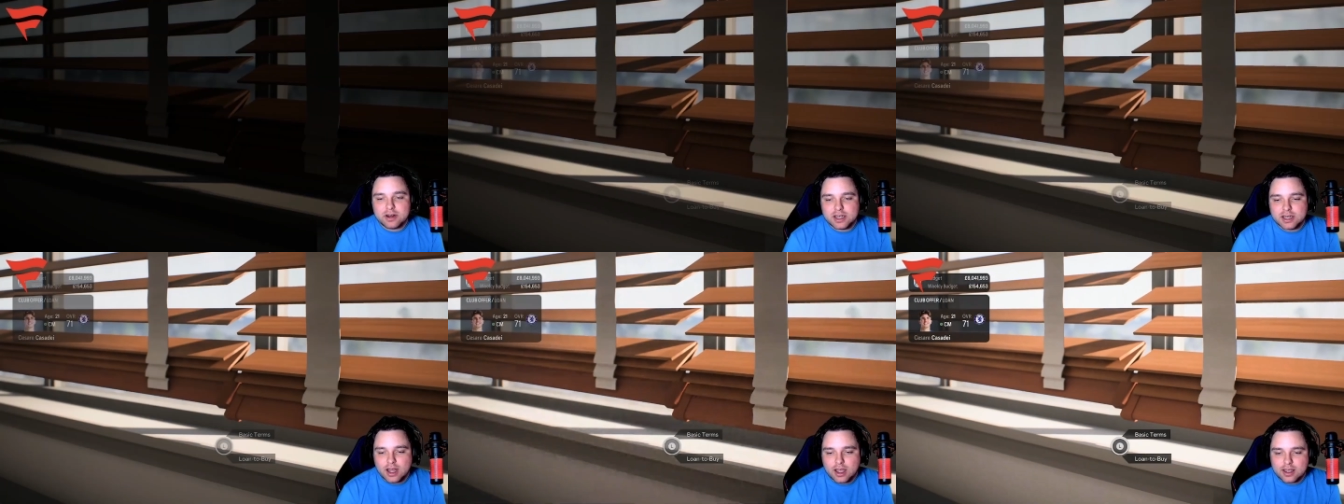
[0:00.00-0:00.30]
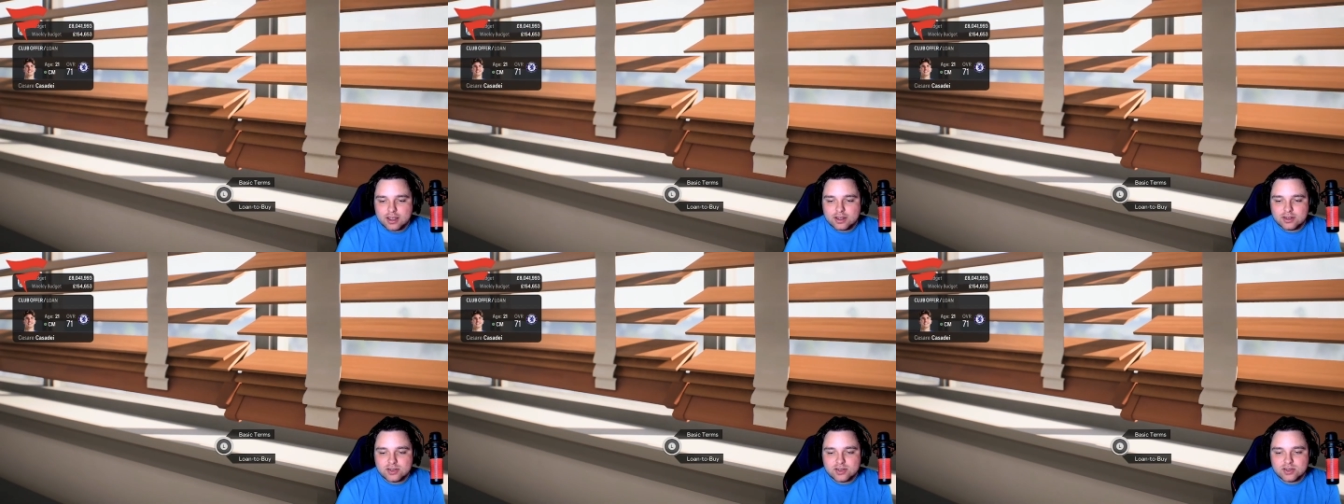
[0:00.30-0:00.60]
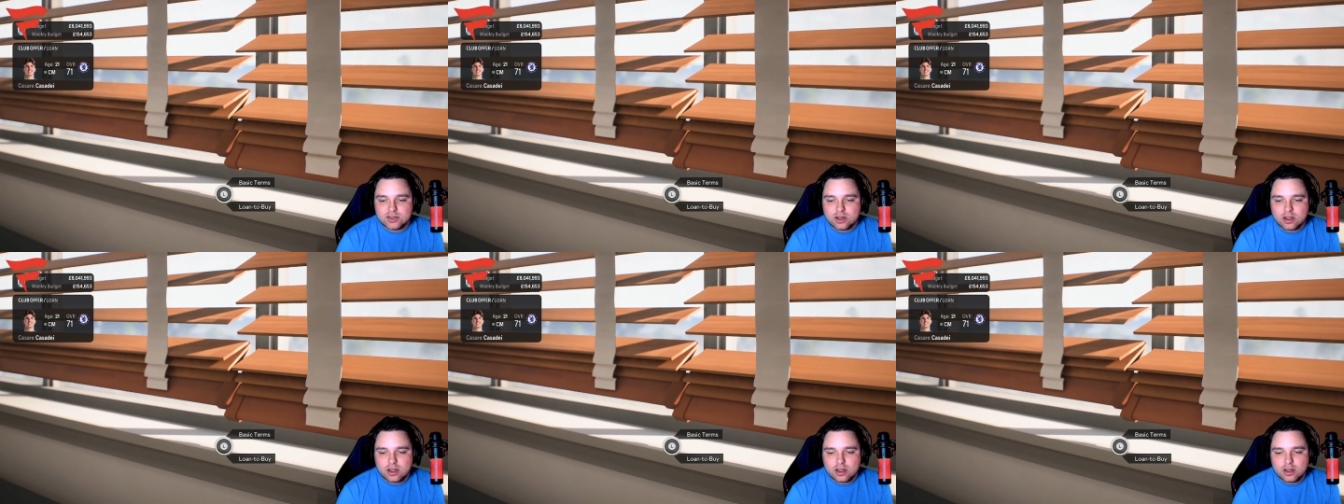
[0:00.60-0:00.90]

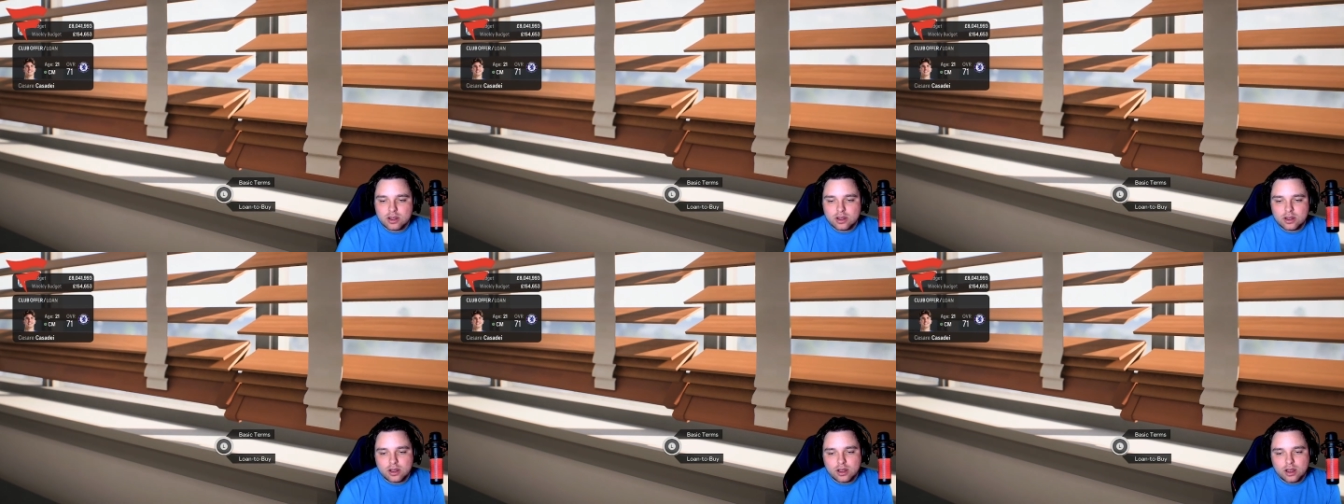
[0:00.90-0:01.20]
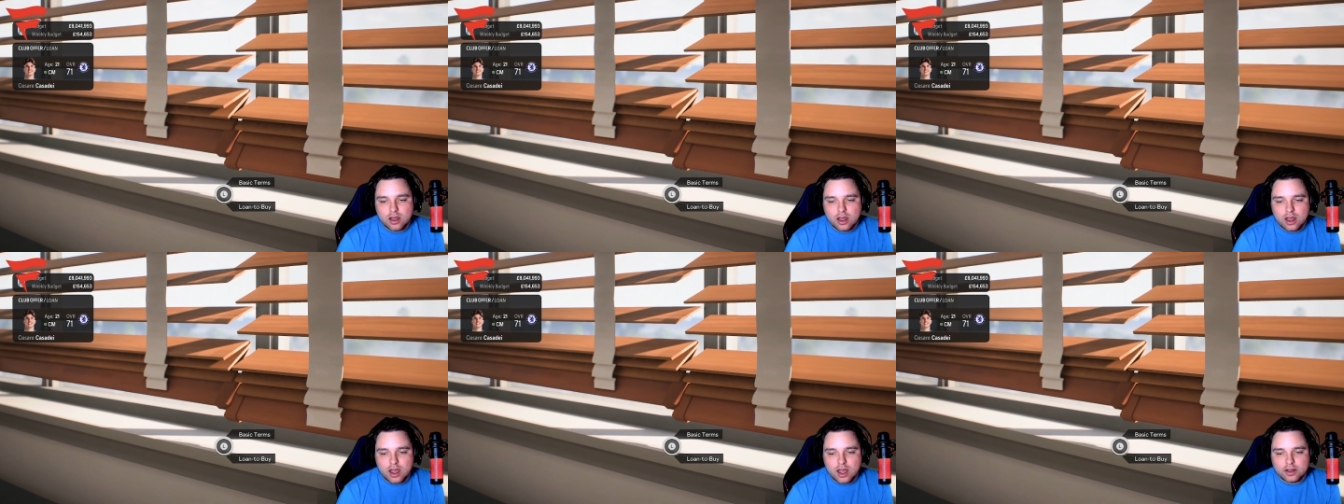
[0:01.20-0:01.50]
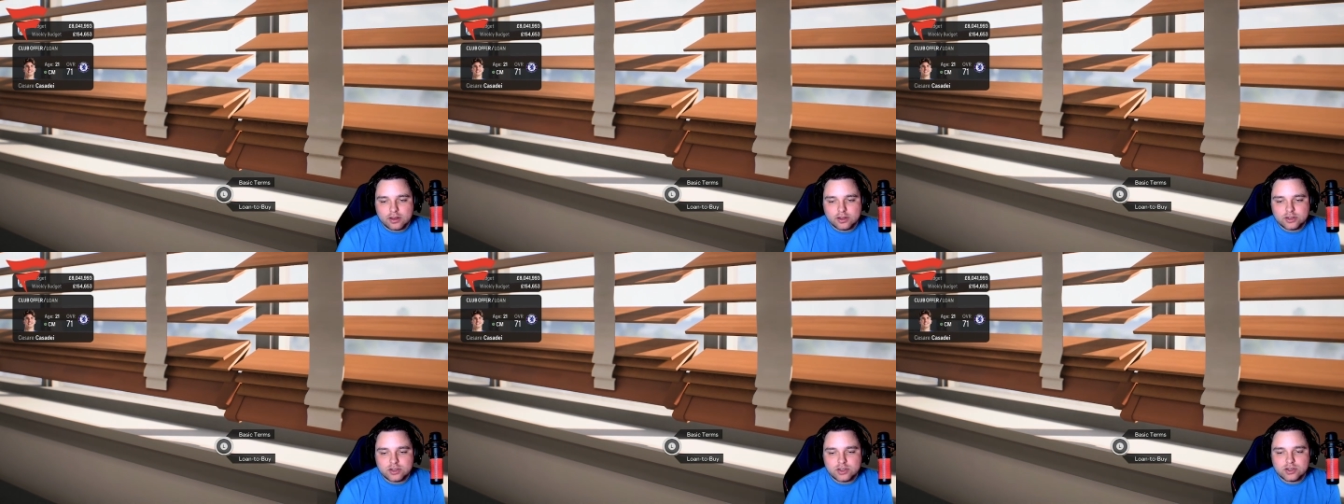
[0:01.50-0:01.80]
nice.
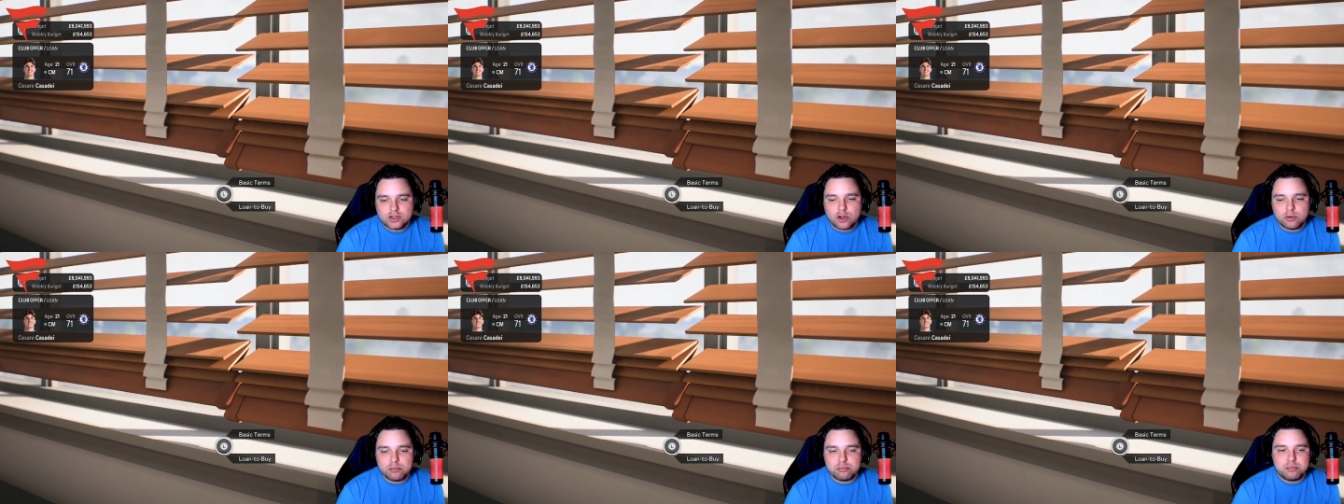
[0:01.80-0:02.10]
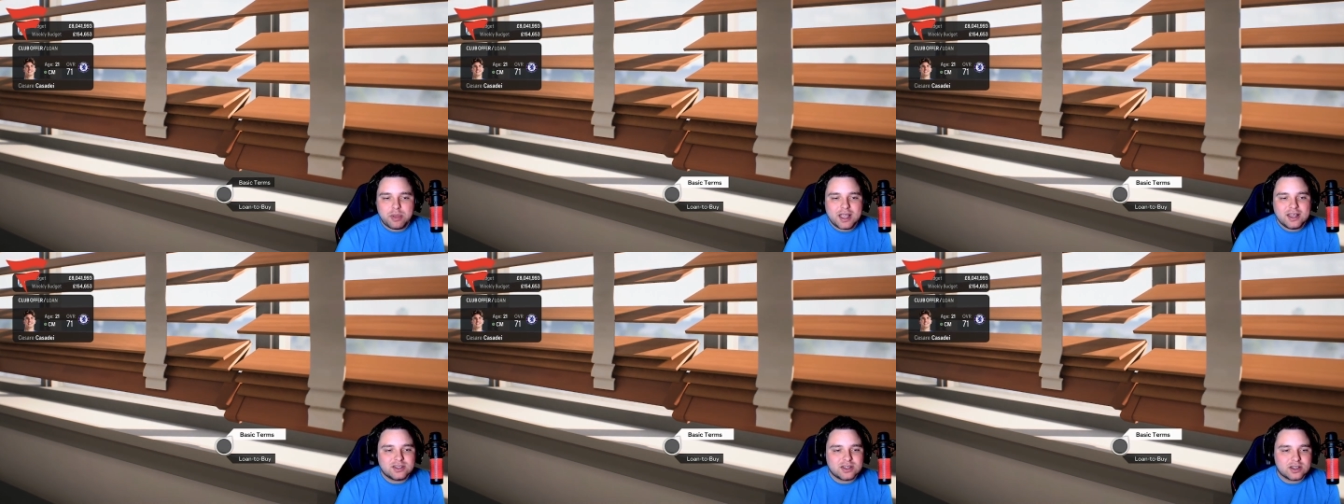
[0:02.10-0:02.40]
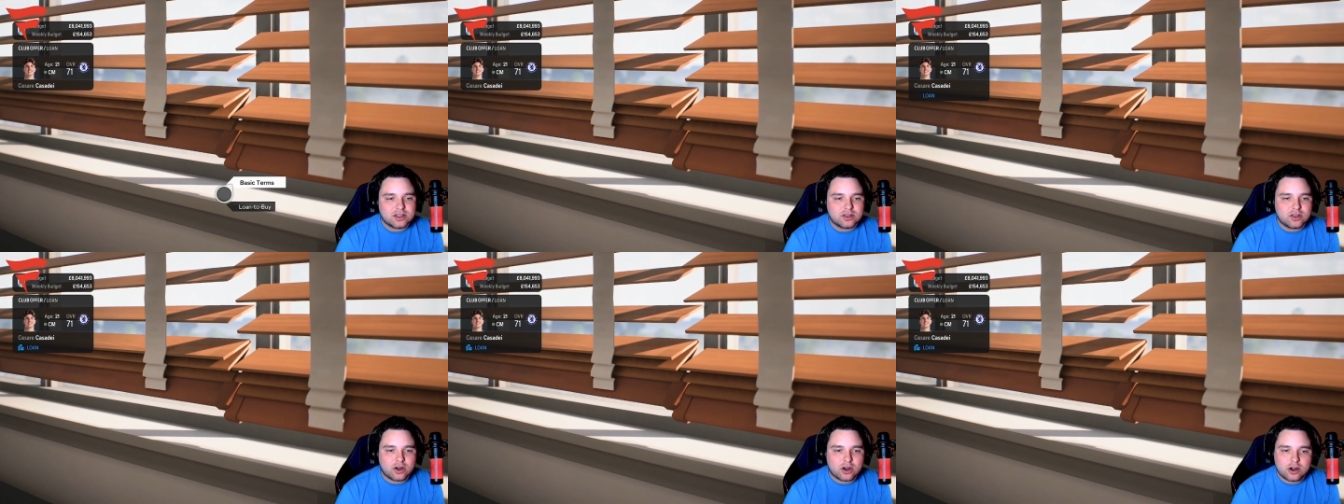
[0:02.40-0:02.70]
Let's just go
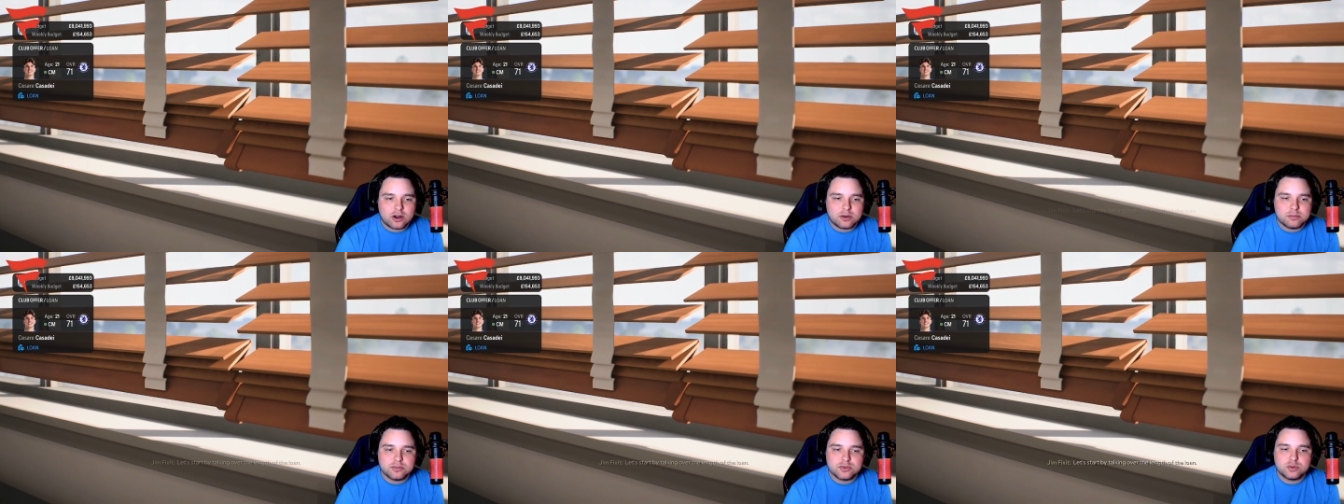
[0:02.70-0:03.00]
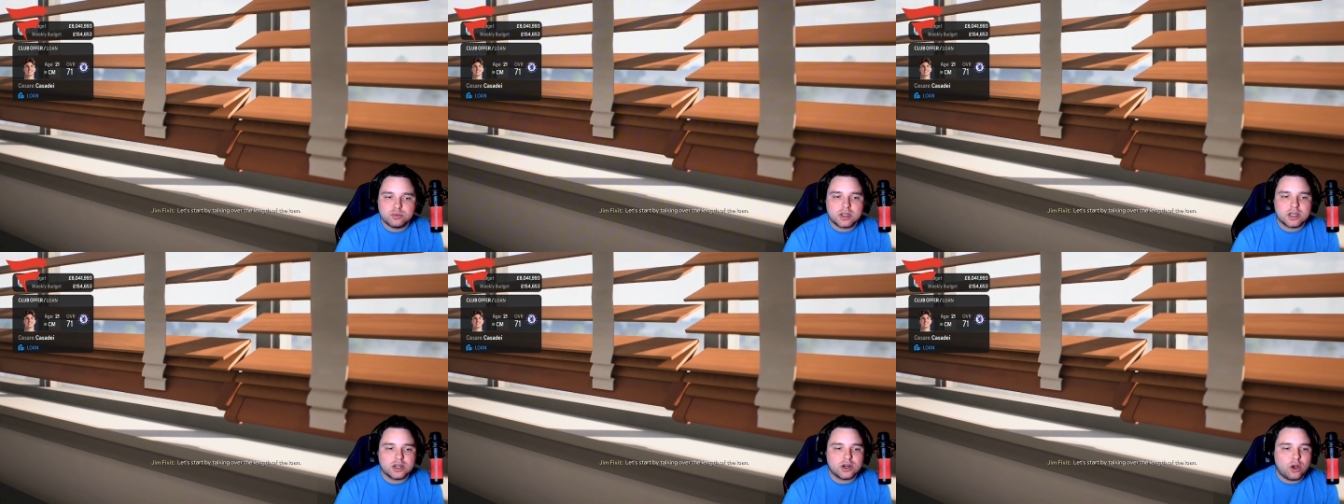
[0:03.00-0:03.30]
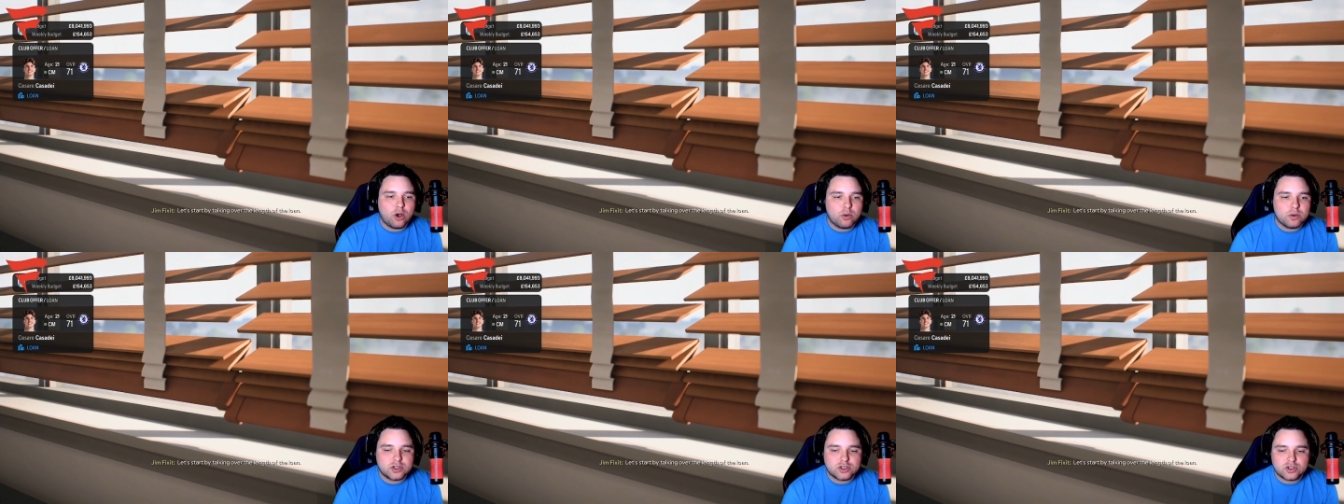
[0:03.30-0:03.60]
basic terms. We can
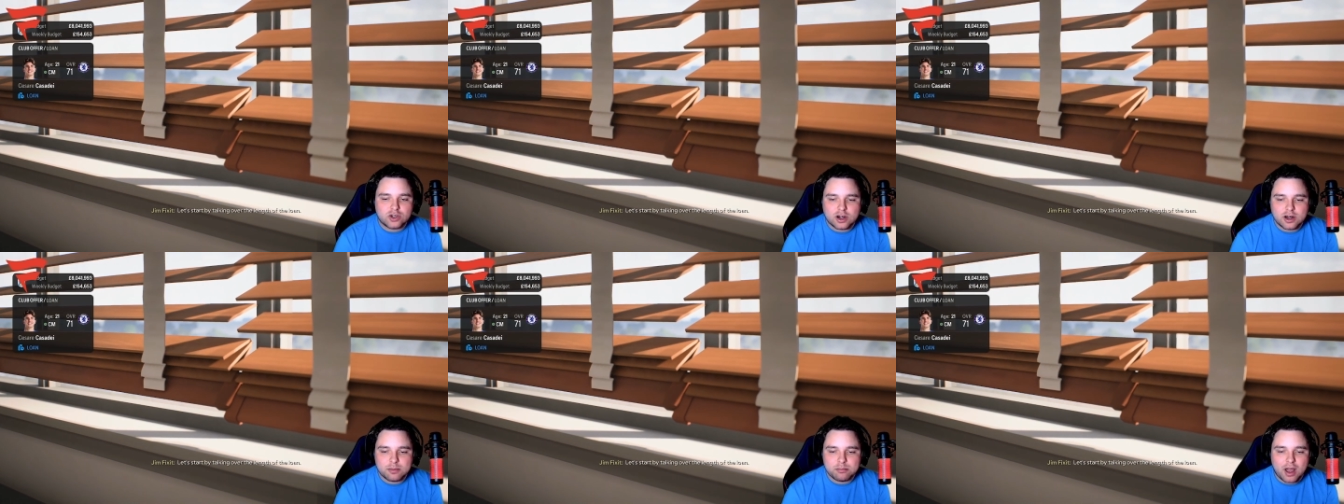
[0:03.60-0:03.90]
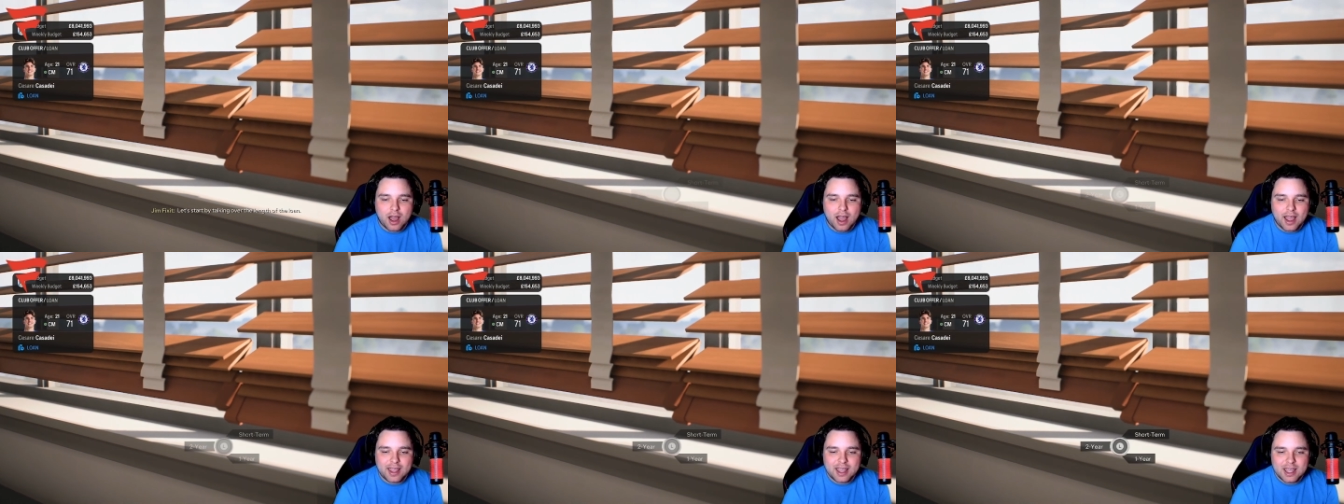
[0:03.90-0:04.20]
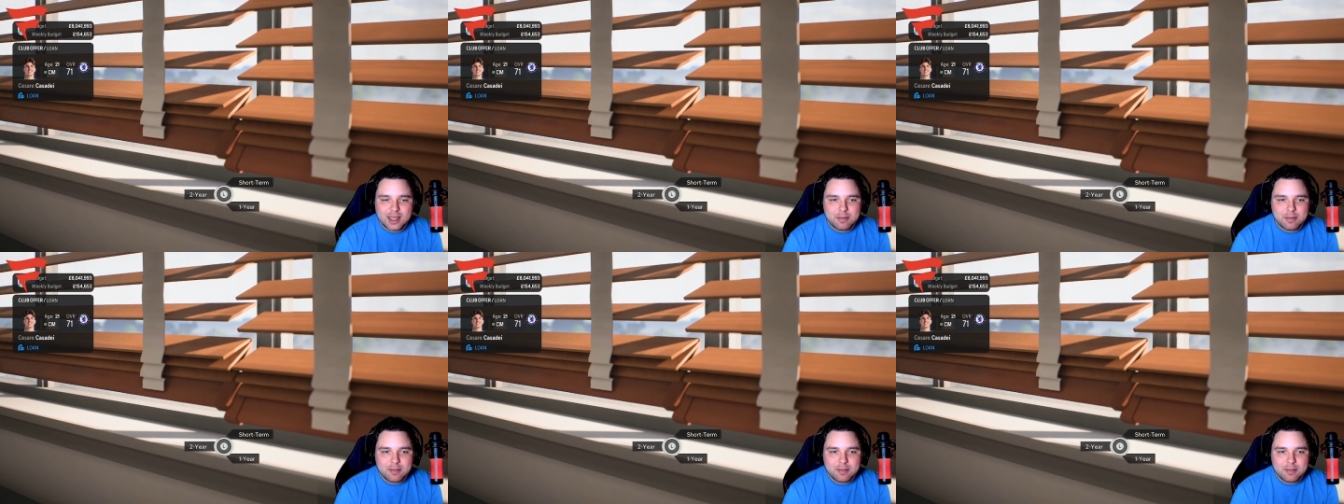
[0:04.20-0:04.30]
always try to buy him